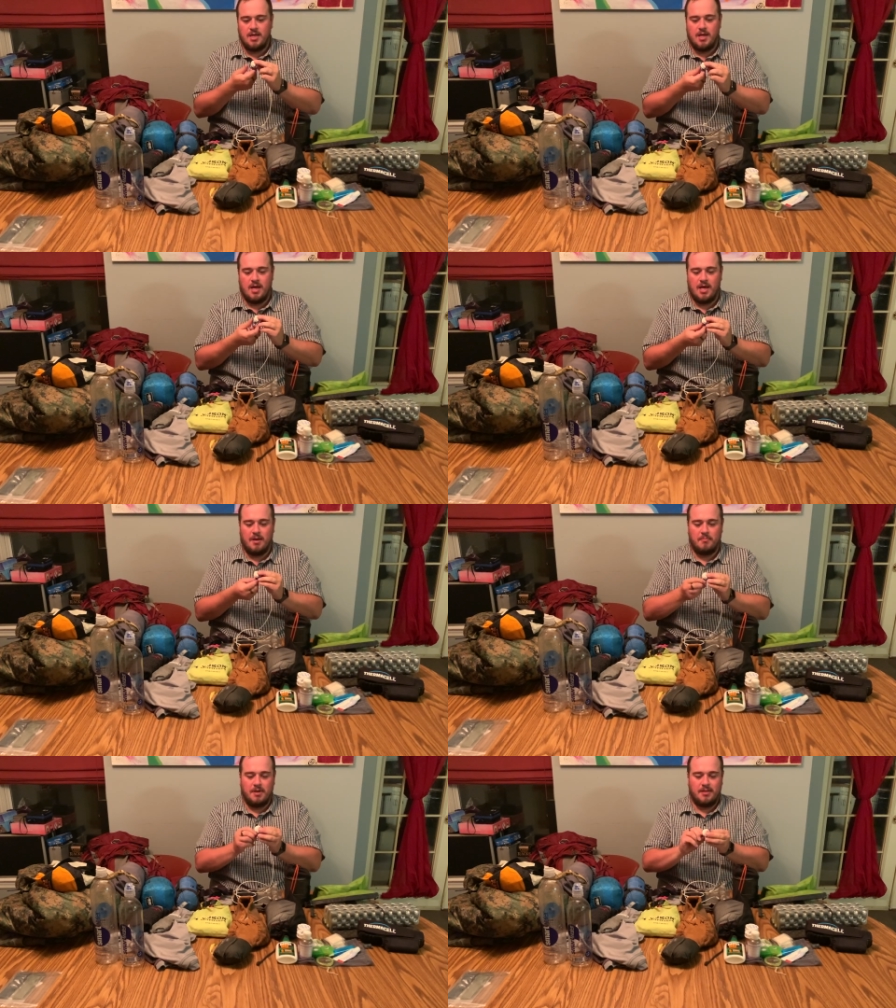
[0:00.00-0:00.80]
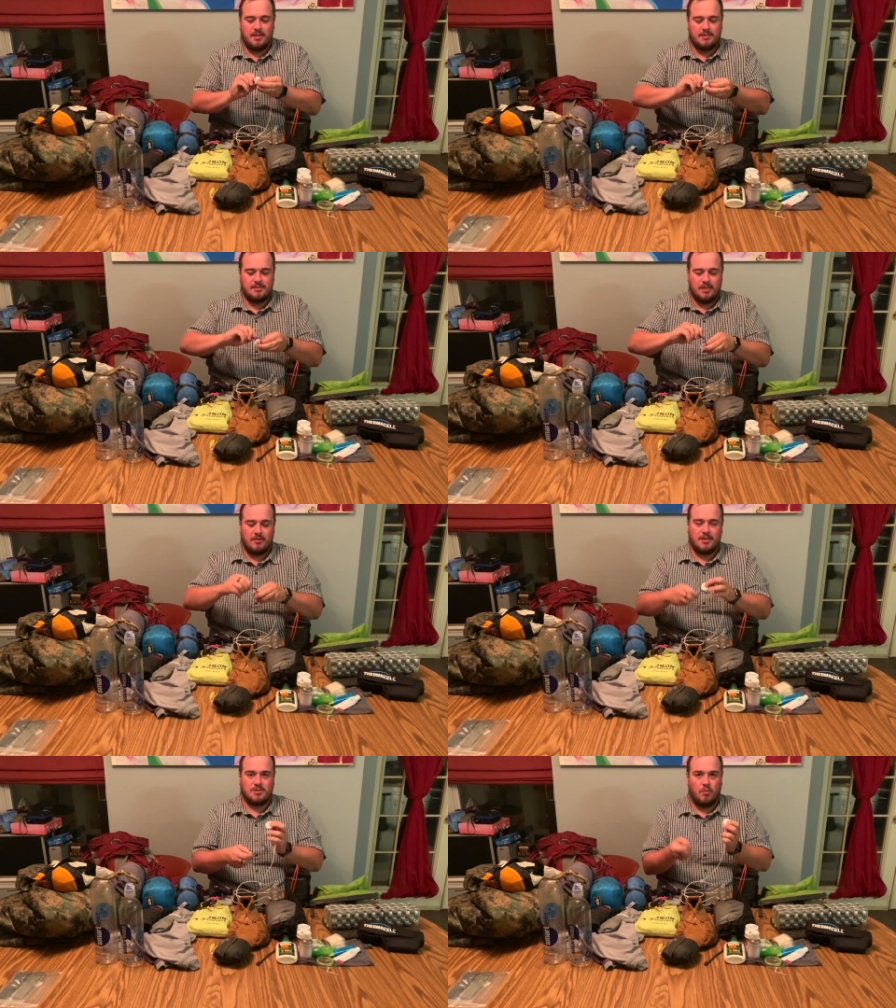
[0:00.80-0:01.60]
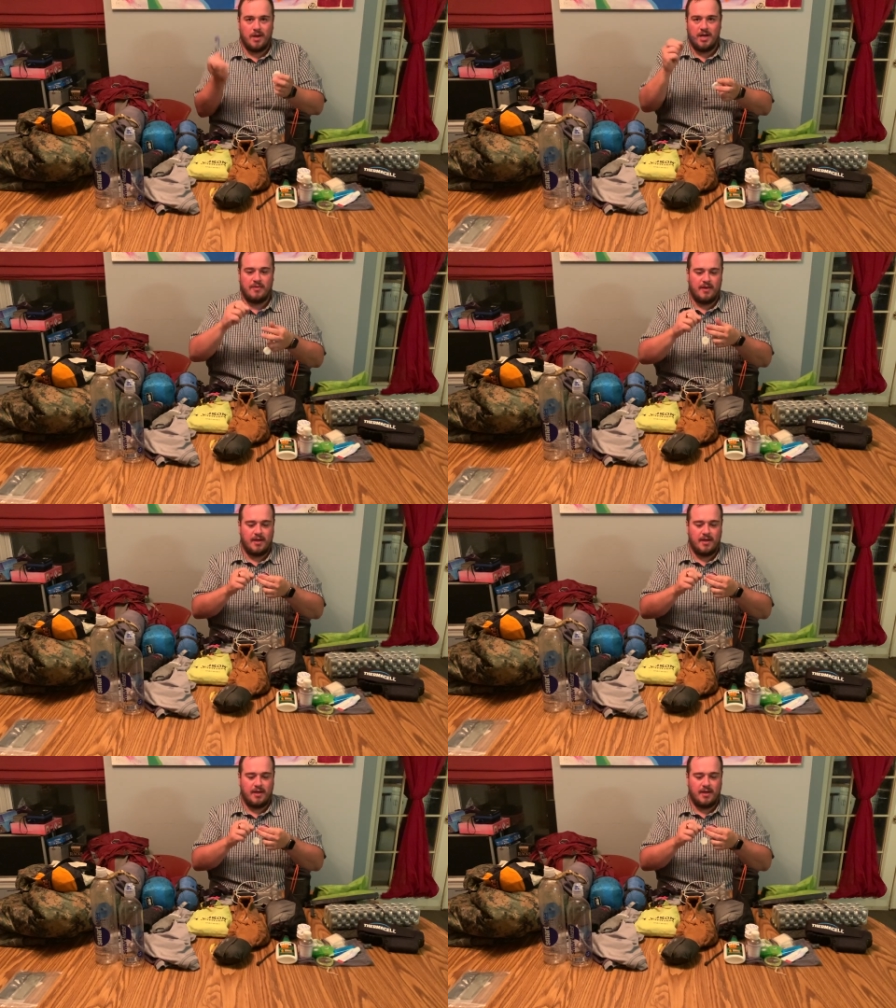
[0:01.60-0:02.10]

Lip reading: And this, it doesn't weigh anything,